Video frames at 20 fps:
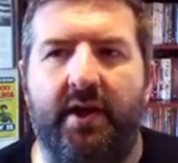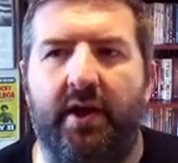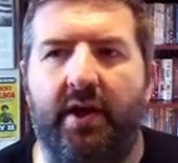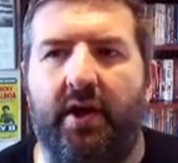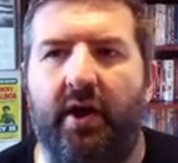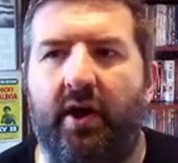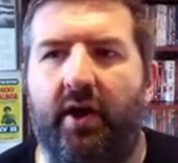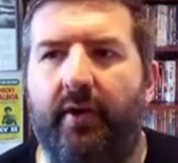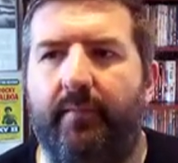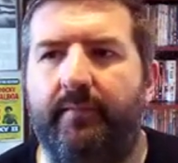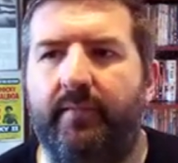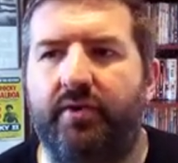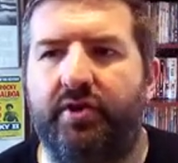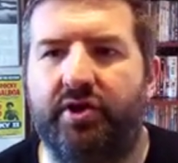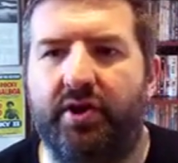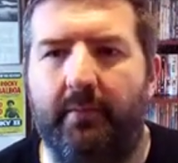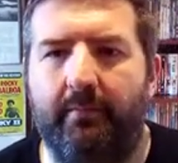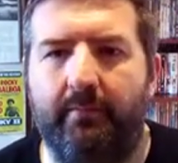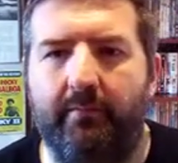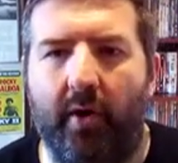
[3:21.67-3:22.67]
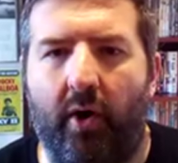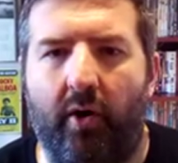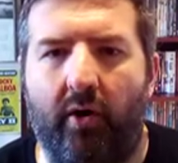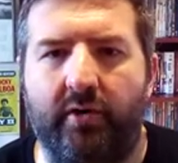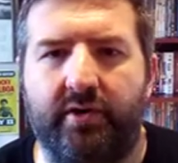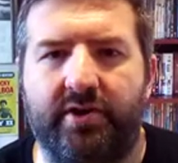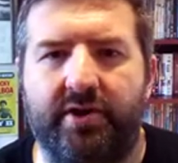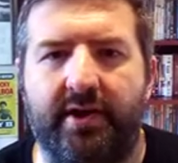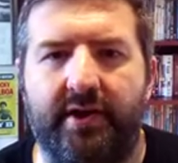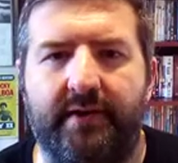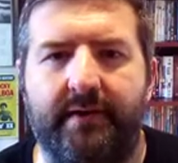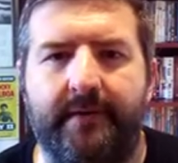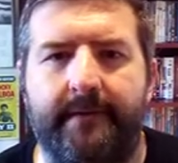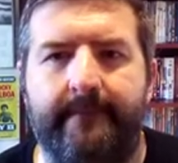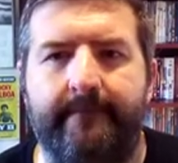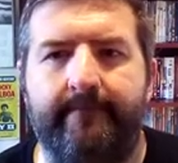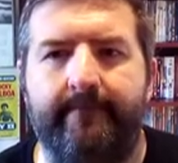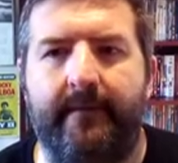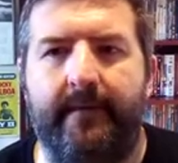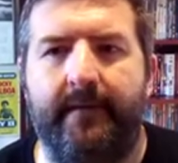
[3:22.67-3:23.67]
to Morton
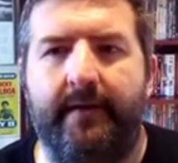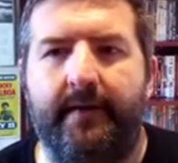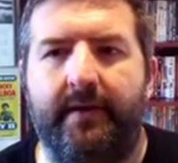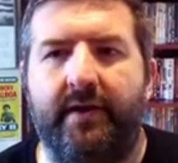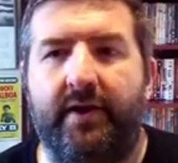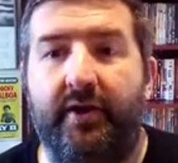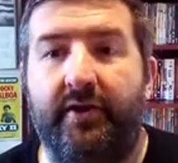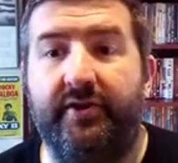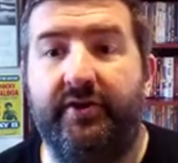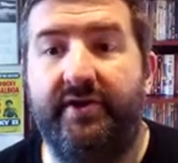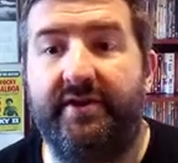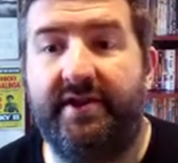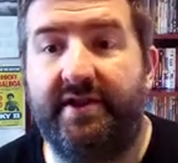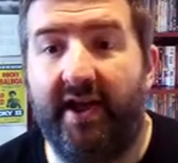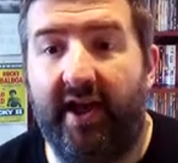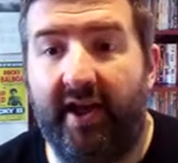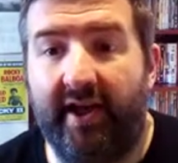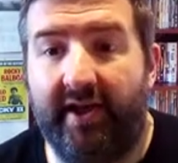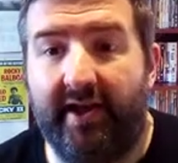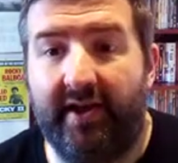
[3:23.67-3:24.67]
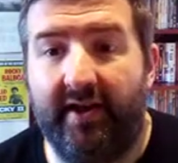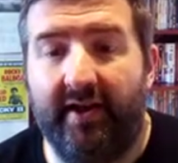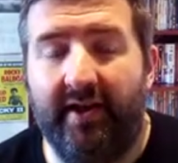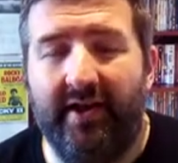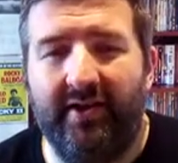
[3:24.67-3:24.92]
and Dick.